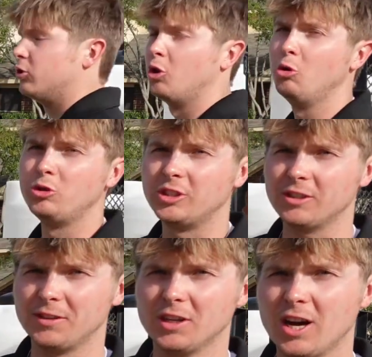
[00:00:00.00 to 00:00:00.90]
two
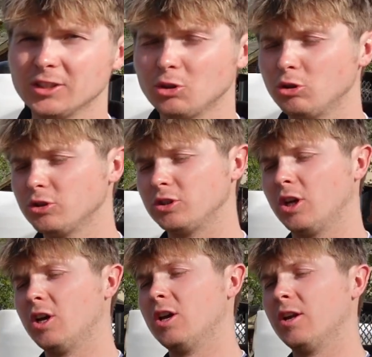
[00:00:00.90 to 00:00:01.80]
silver nozzles.
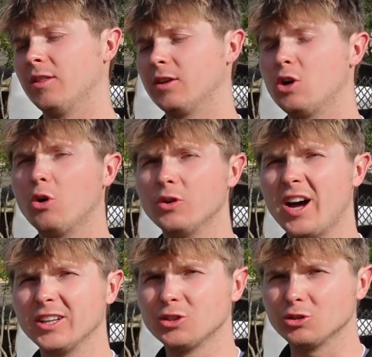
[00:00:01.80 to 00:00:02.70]
The gold
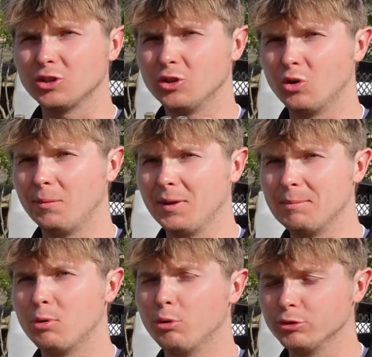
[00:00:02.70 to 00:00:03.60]
nozzles normally
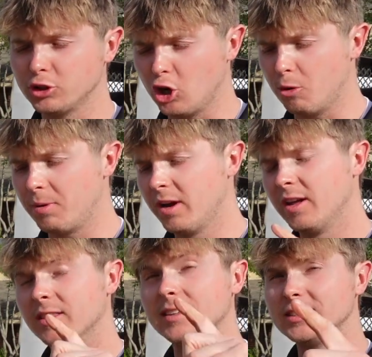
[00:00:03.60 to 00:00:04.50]
pull soap.
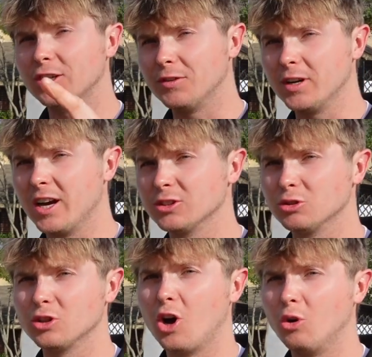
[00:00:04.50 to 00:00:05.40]
The silver
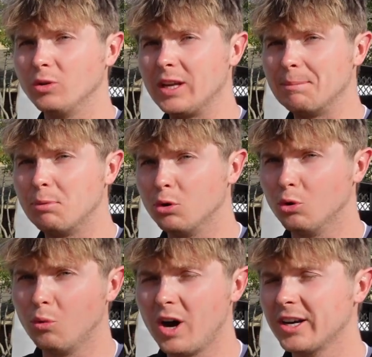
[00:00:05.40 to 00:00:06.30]
nozzles only
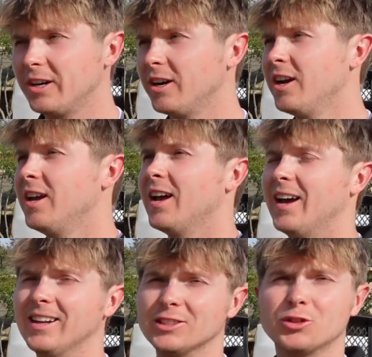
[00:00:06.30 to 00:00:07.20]
pull water,
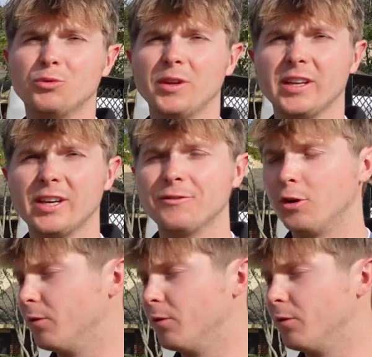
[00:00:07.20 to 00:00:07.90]
and it's really good for